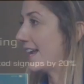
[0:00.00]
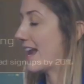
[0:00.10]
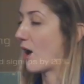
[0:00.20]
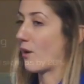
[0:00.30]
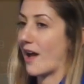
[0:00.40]

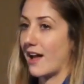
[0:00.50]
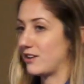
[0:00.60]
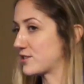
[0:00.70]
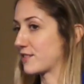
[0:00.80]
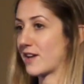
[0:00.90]
Now,
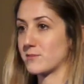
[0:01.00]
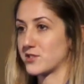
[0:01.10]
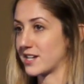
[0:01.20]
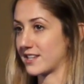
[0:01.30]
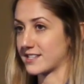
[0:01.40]
using Venmo
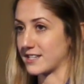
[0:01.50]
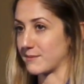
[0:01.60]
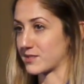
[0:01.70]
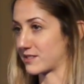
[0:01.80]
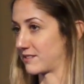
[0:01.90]
today, this
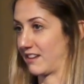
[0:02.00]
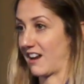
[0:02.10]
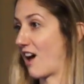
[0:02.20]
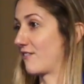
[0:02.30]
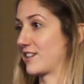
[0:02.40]
seems like an
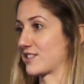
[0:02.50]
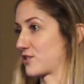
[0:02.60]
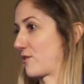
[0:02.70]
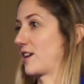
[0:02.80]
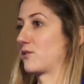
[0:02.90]
obvious,
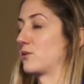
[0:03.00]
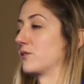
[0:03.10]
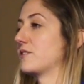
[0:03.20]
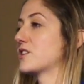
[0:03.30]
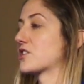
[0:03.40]
great, cool
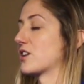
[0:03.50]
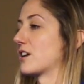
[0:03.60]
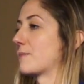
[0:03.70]
feature.